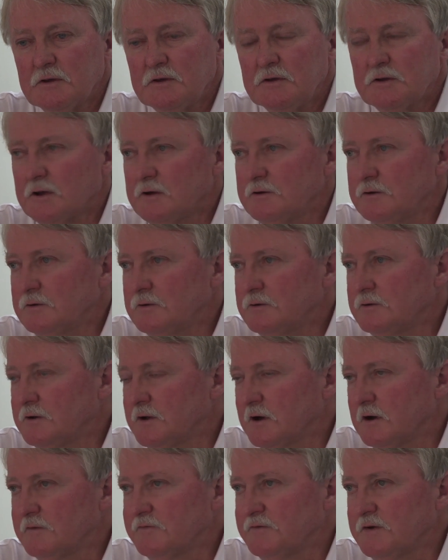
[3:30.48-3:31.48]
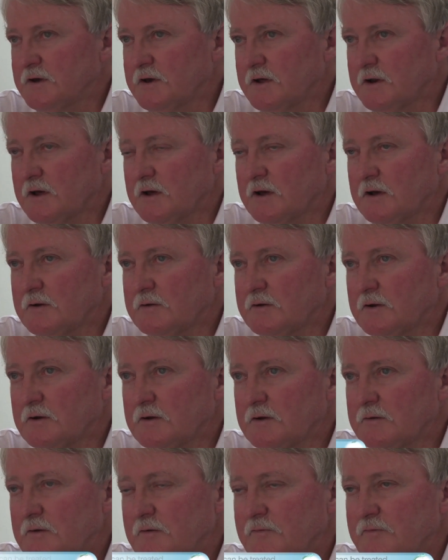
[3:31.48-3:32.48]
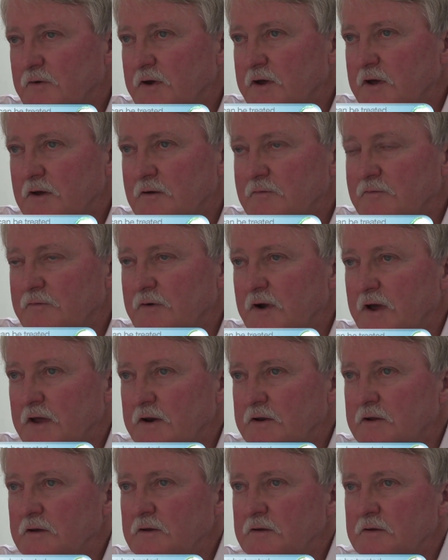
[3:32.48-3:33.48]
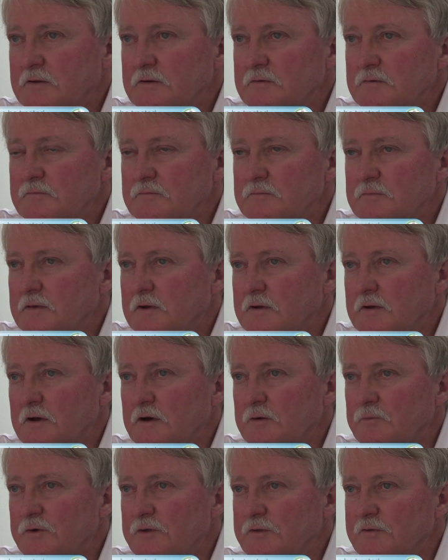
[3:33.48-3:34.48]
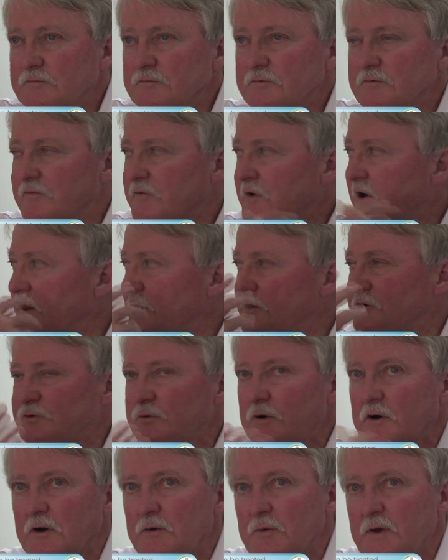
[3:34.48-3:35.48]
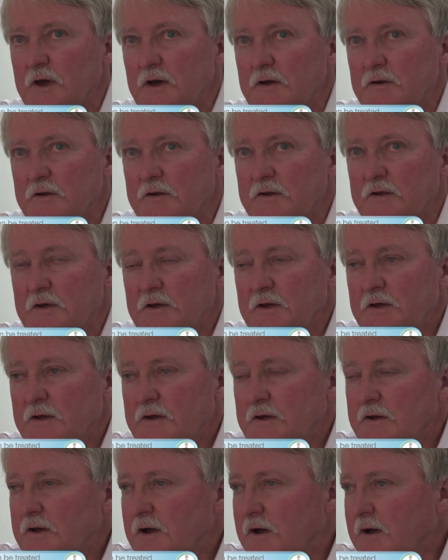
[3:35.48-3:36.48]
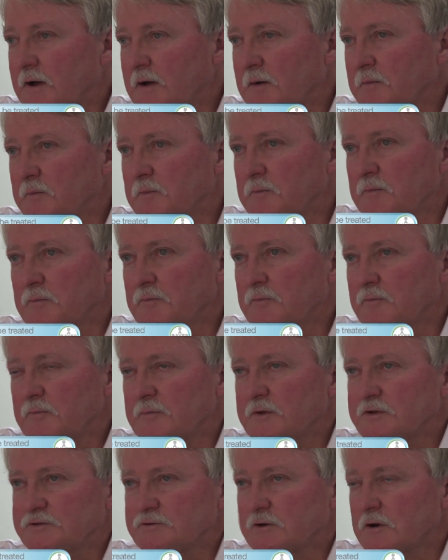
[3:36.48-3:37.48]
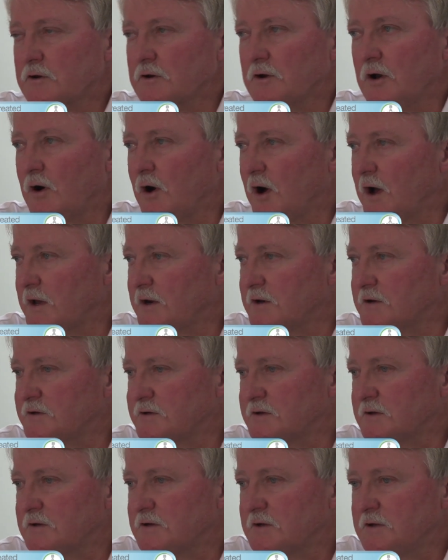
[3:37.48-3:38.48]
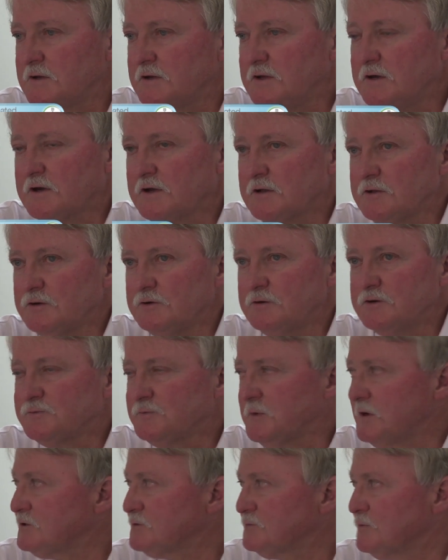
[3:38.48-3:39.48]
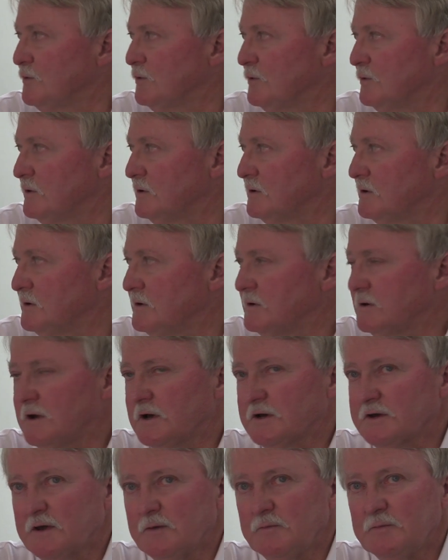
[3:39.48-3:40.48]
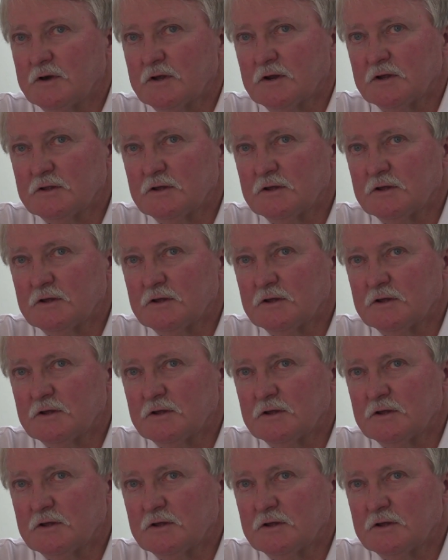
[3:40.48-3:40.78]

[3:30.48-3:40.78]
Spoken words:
If you get a veranda, a home with verandas right around it, it's not lined, you can use much more chemical